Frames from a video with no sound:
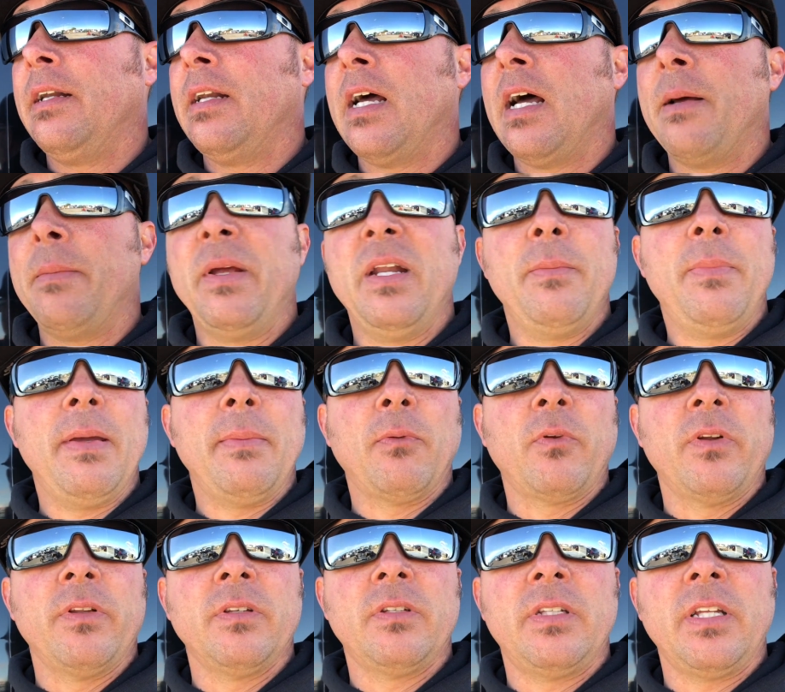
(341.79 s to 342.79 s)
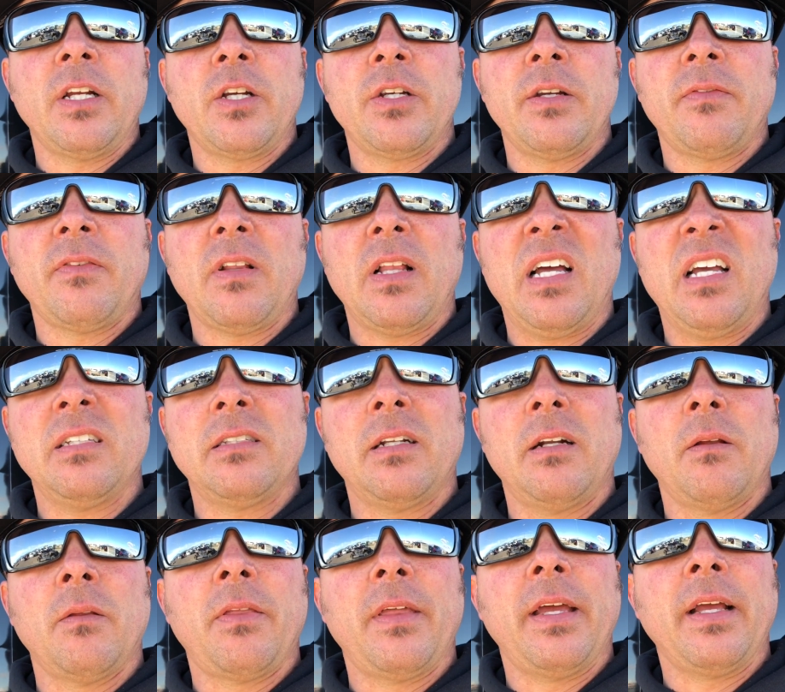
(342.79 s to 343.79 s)
Not many people are in the stick shift class,
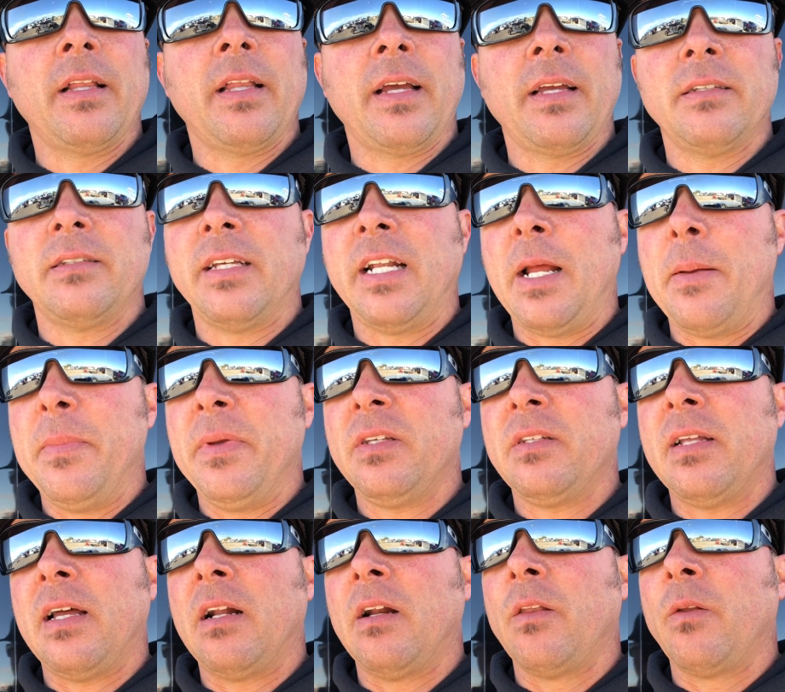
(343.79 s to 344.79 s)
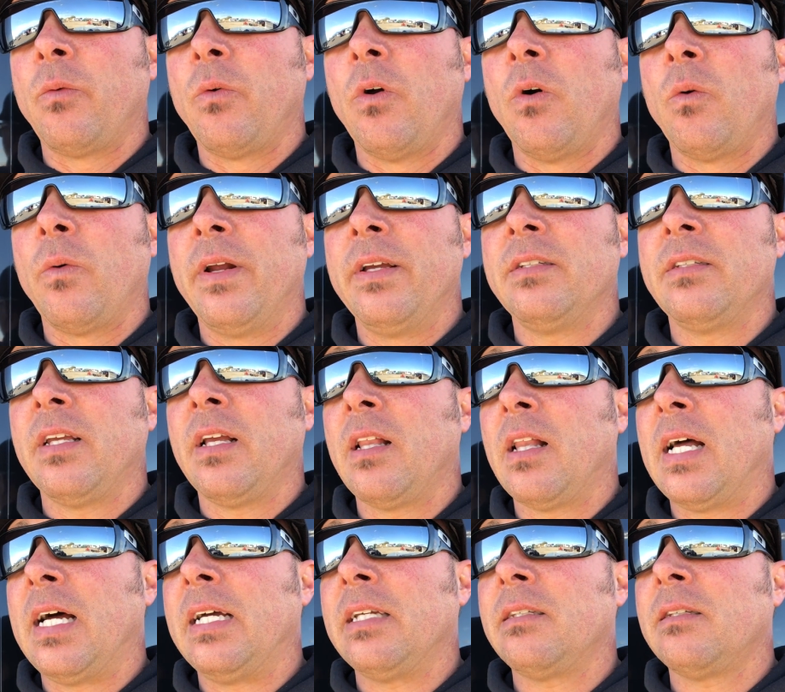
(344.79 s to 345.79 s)
I don't think. Like I said, I missed out on the roll racing
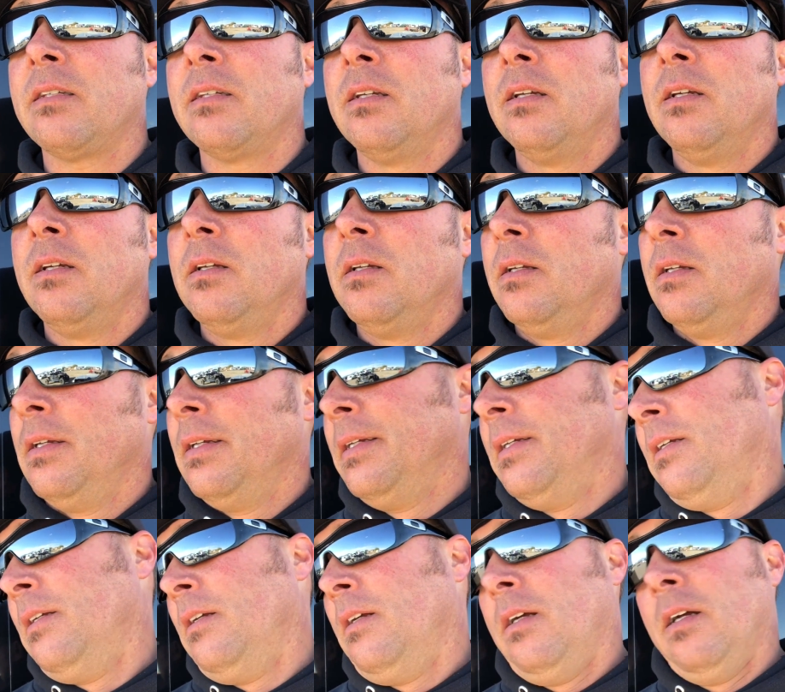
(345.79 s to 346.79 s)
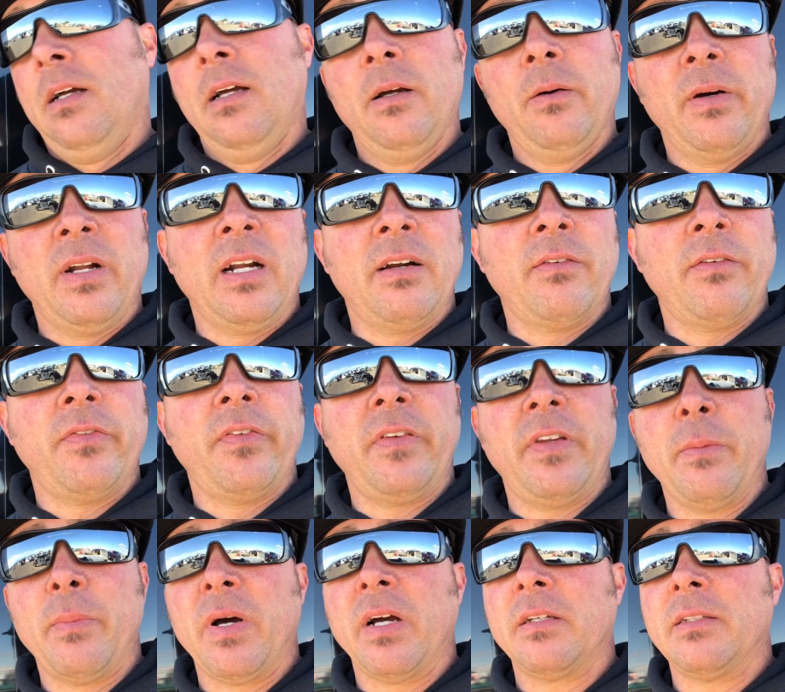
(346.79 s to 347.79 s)
class. Whatever,
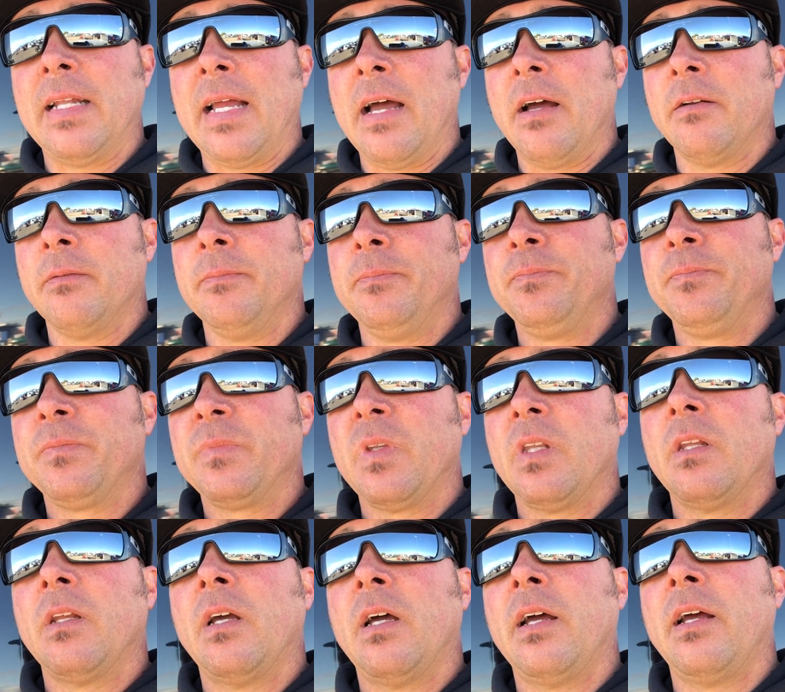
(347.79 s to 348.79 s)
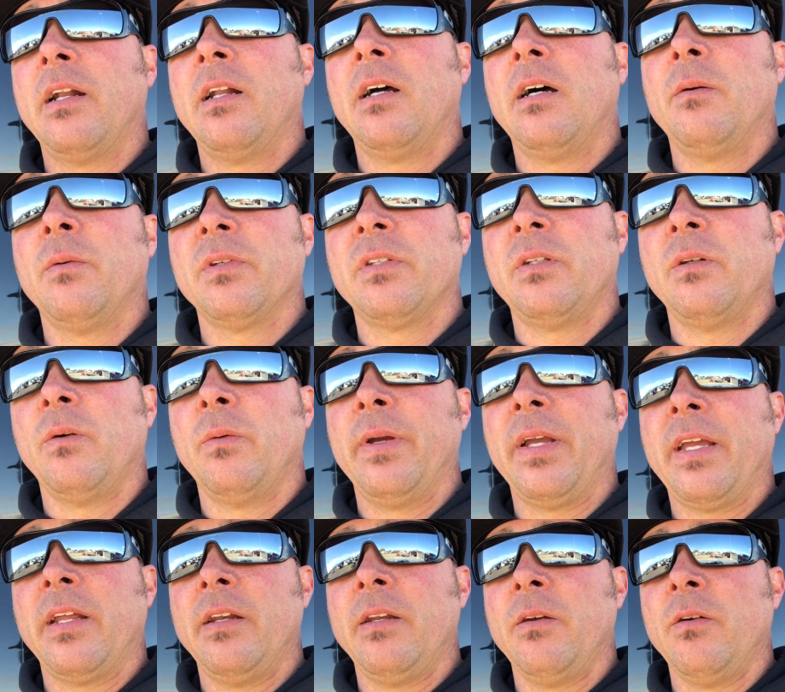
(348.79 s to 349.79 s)
50 bucks down. And we'll see what
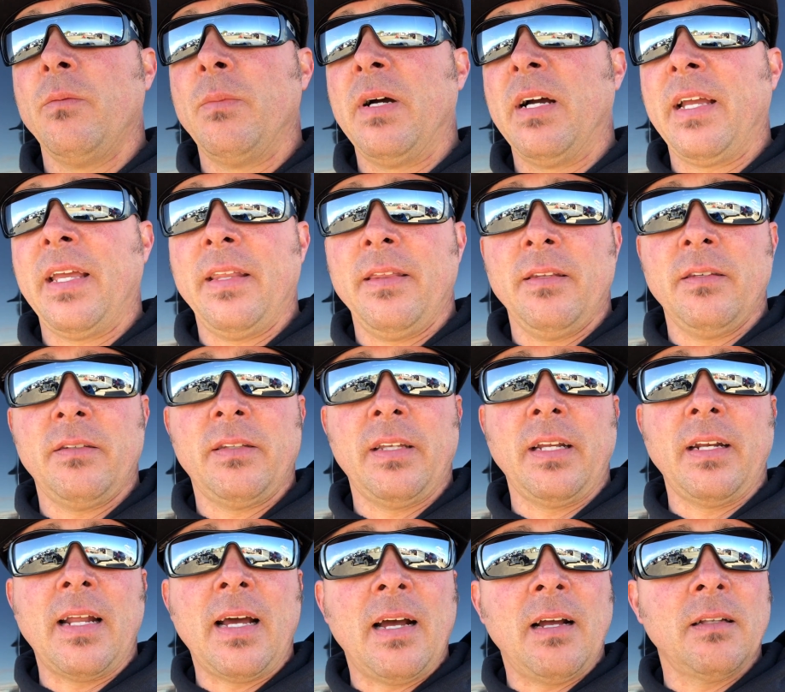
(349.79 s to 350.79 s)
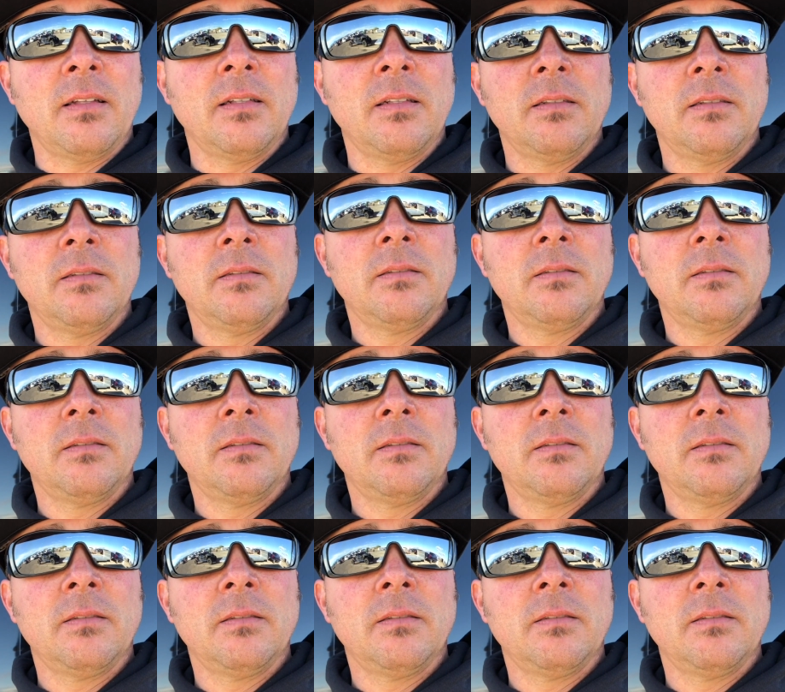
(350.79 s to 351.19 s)
we can do about getting this thing dialed.